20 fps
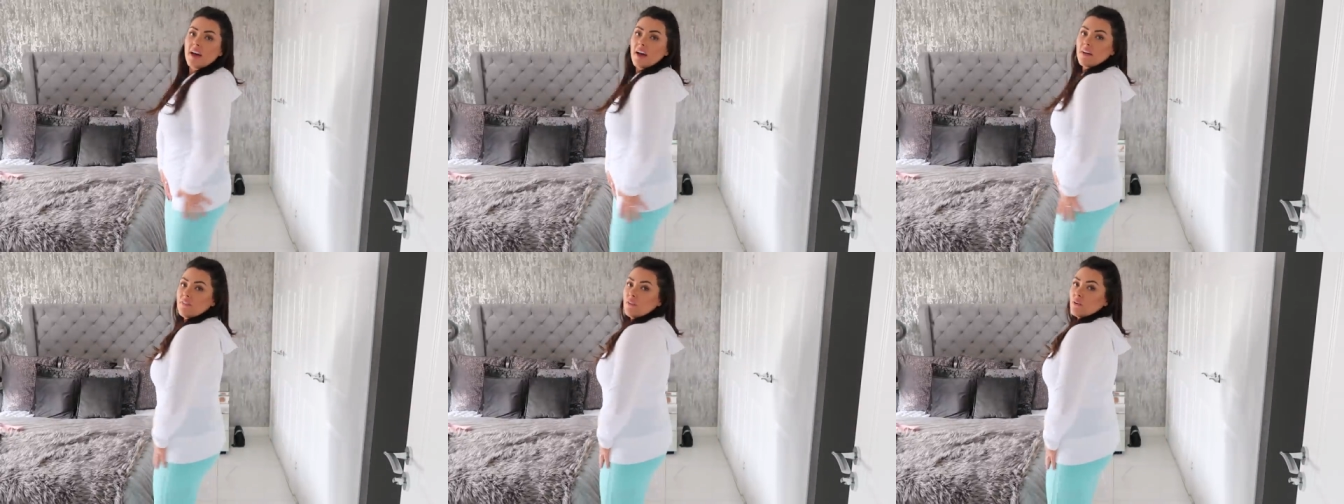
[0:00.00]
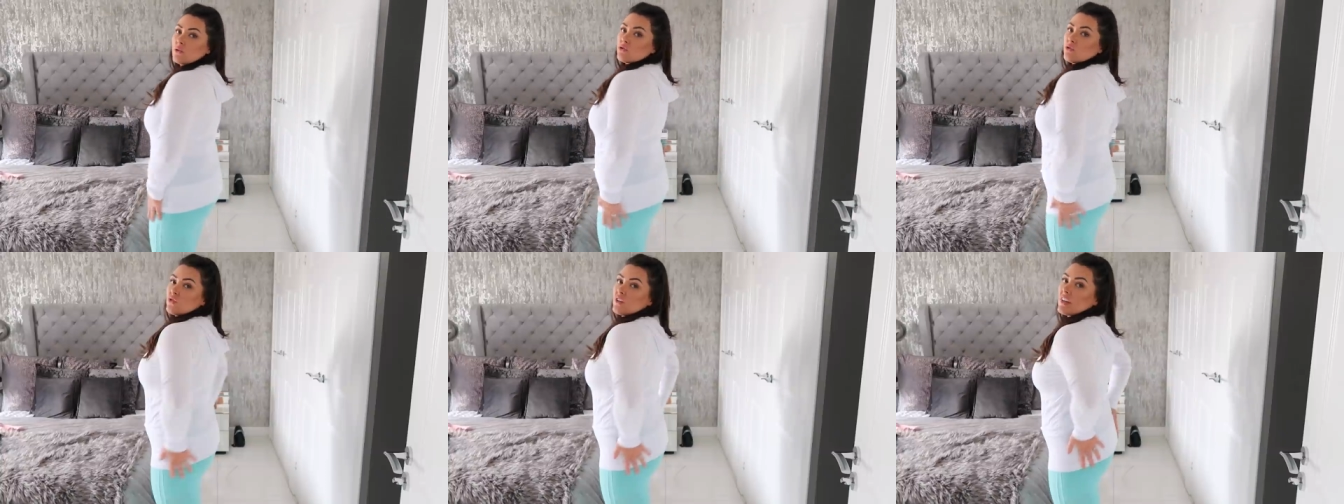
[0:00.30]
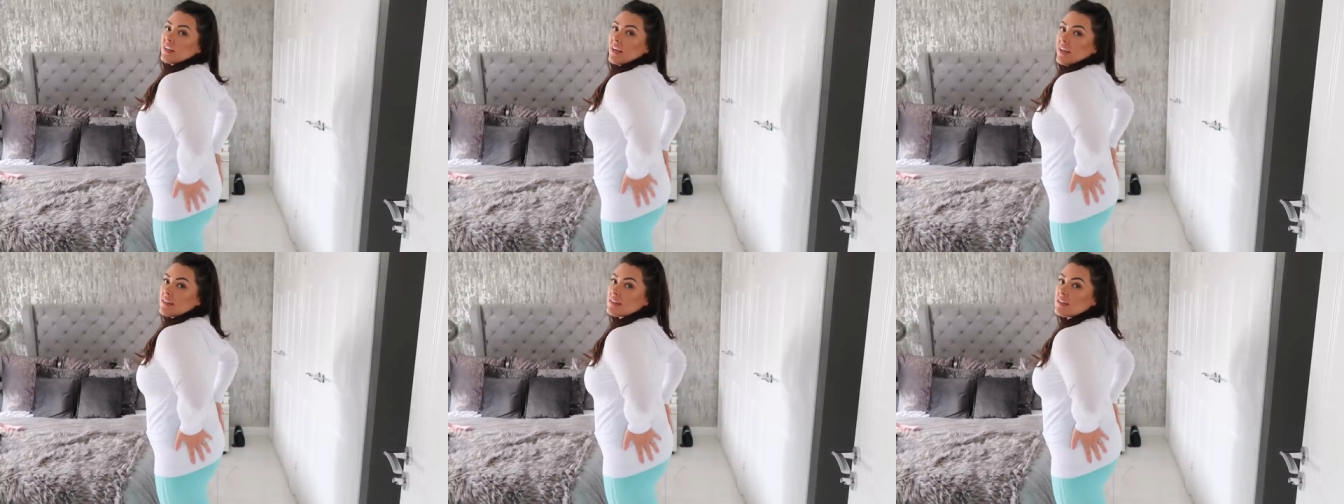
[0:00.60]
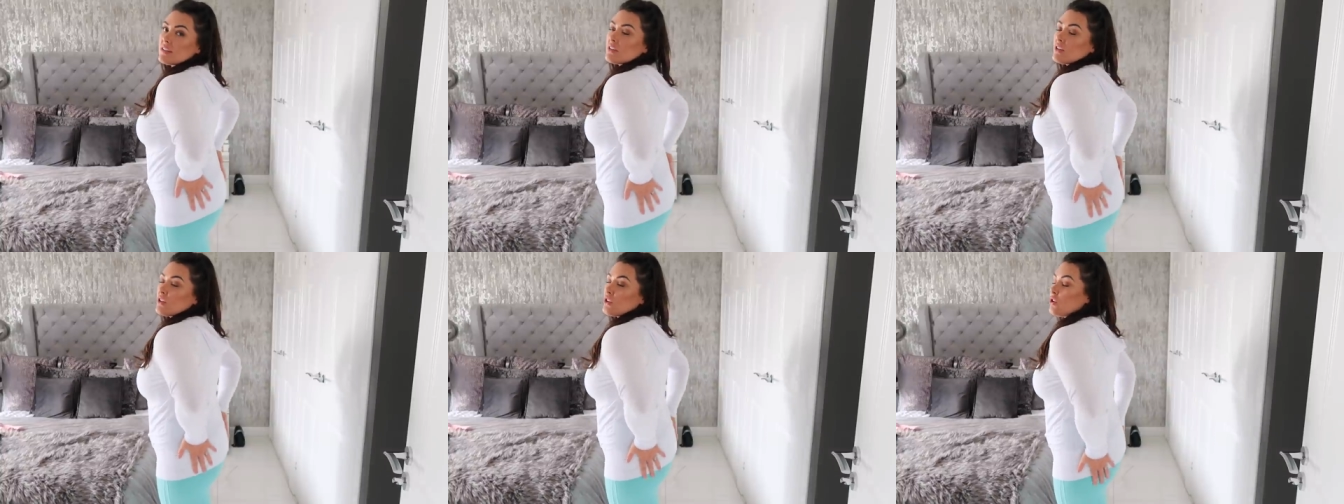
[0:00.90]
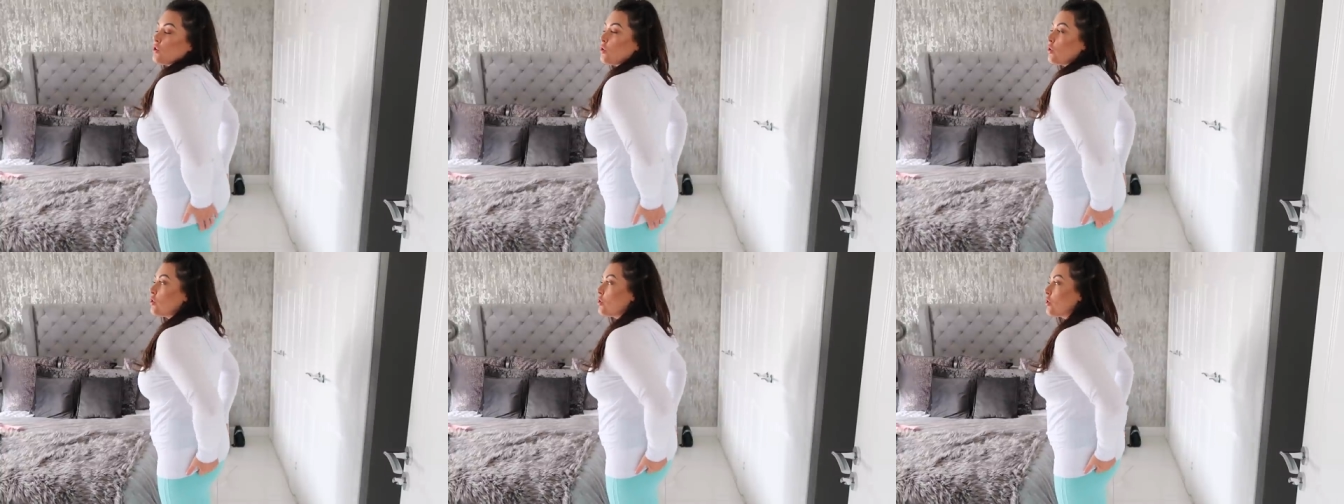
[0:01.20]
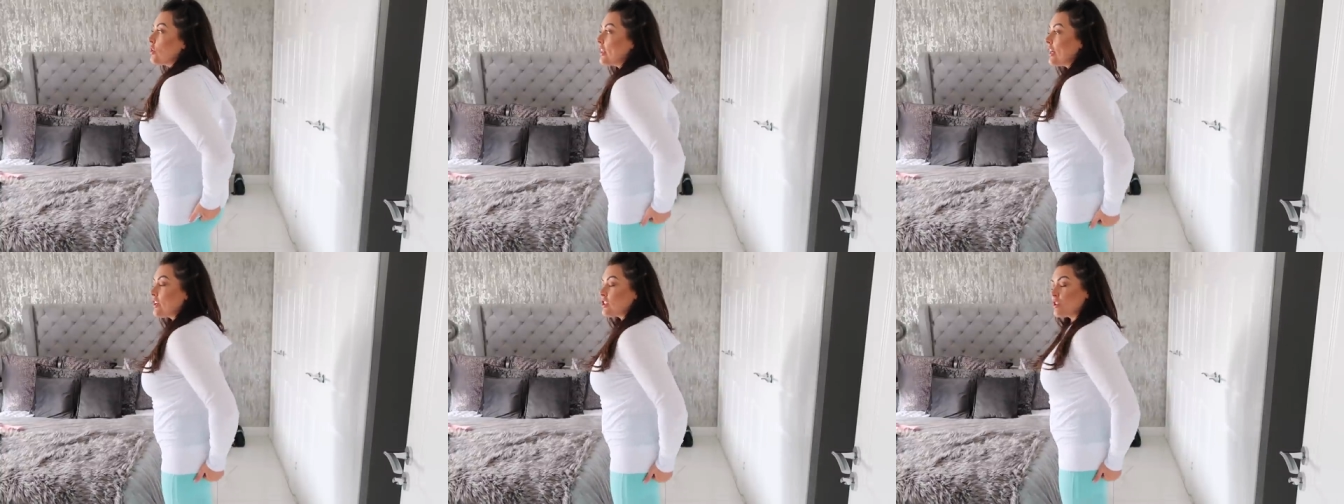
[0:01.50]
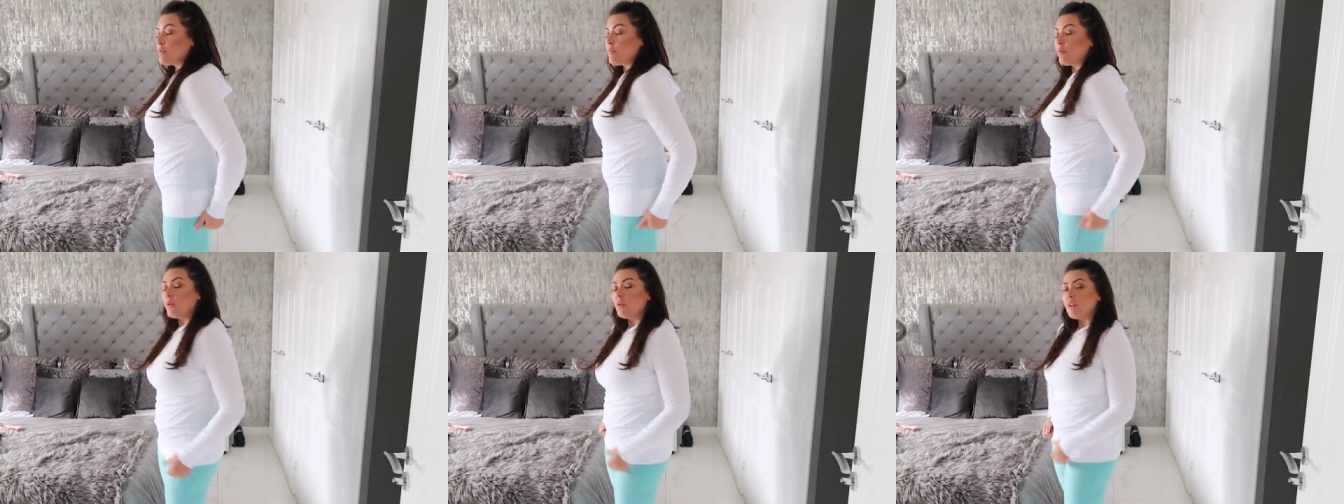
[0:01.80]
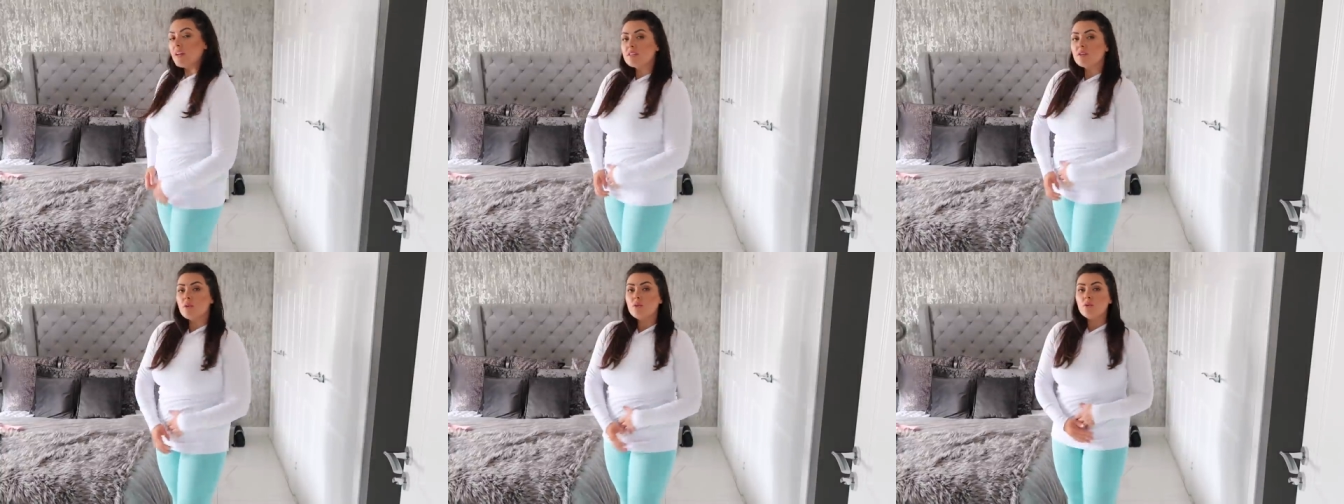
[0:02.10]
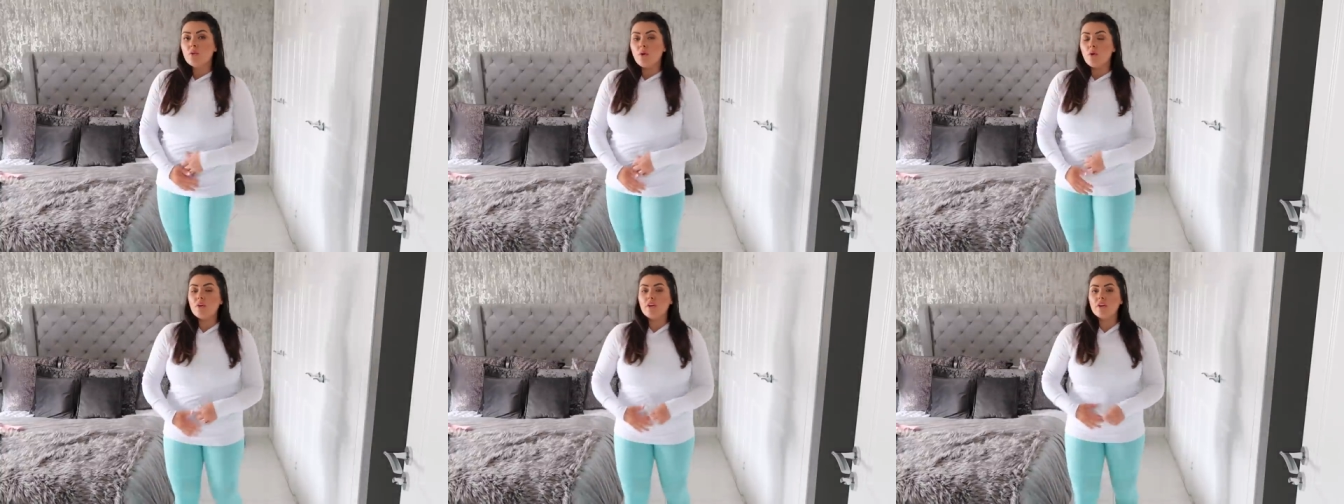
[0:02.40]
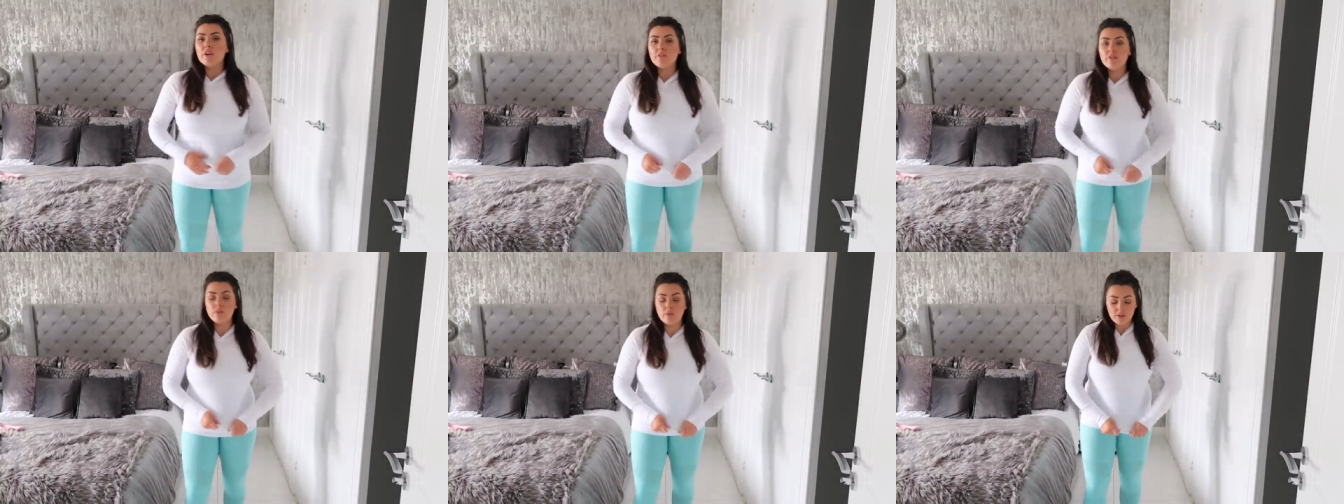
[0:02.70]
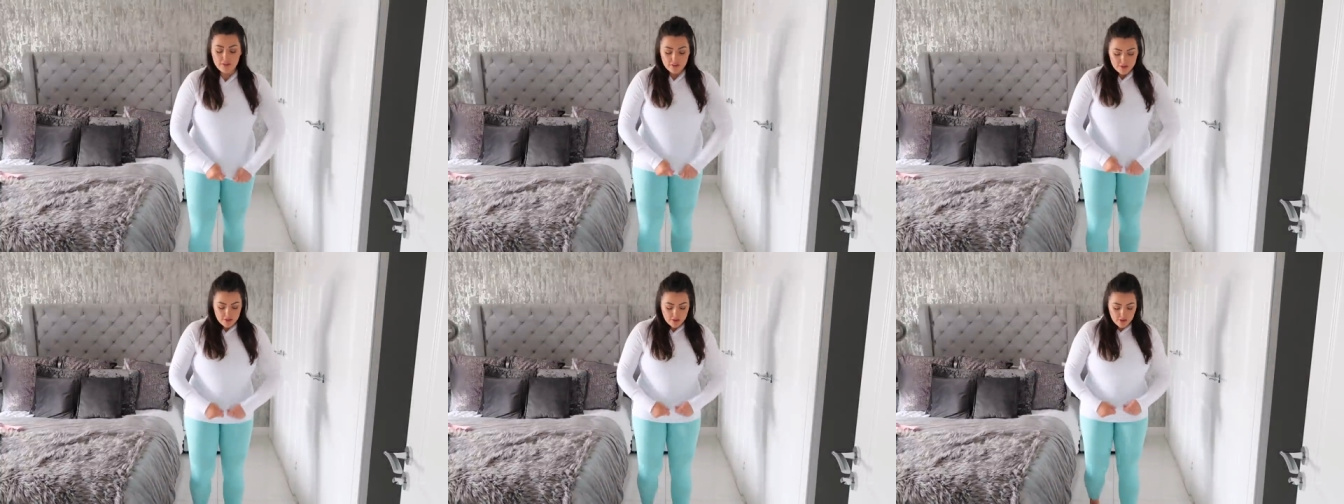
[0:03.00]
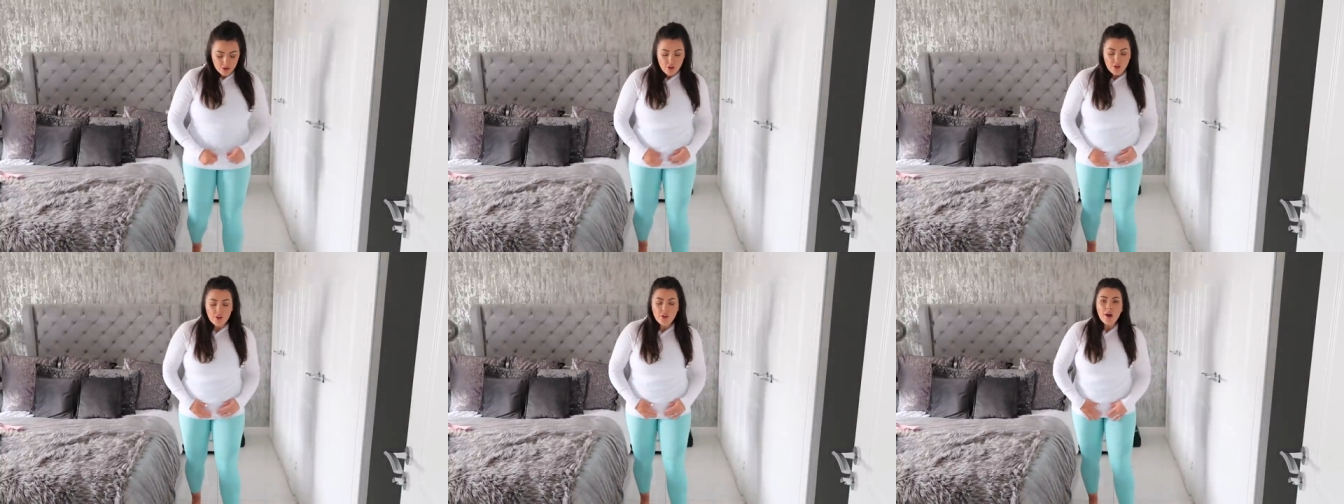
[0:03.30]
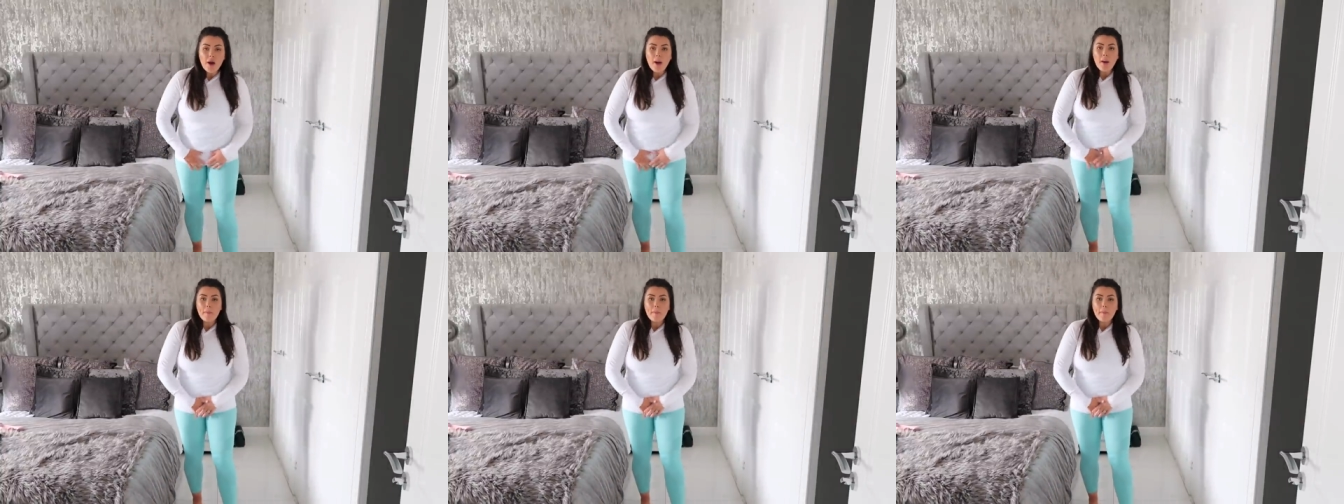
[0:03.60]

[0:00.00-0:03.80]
It feels really nice and secure. You could actually pull this down longer if you wanted to.